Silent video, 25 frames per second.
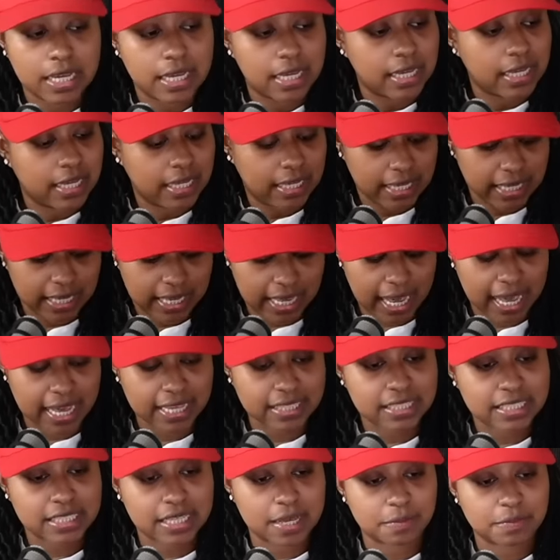he had
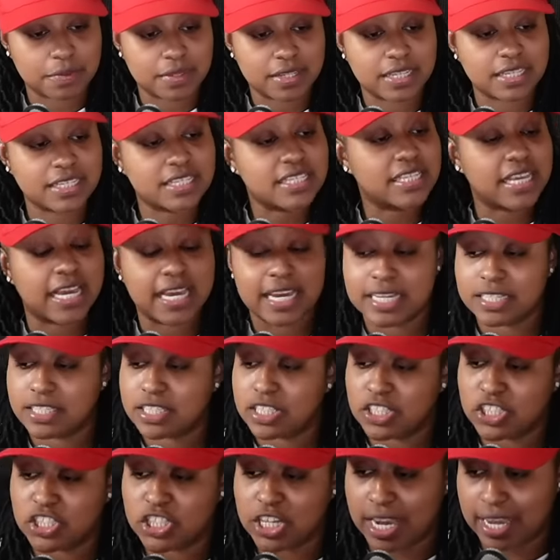something to say to
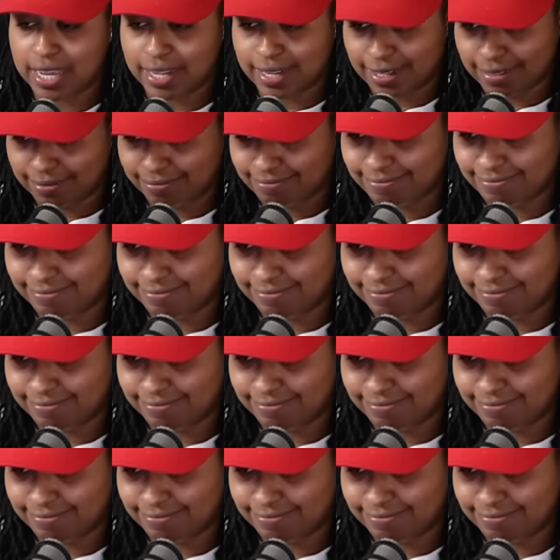Jaidyn